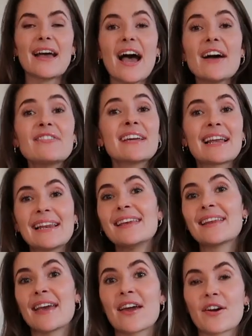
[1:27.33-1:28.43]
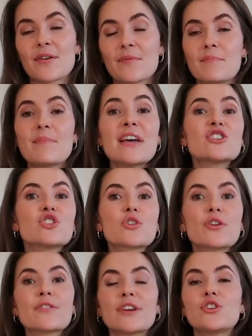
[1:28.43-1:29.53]
Having clean hair, make
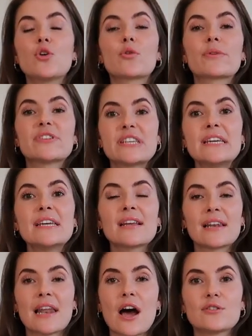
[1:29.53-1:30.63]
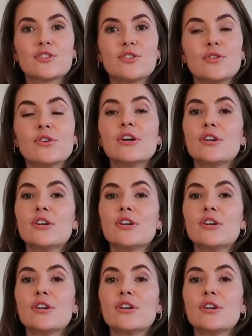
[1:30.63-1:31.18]
sure that your routine allows you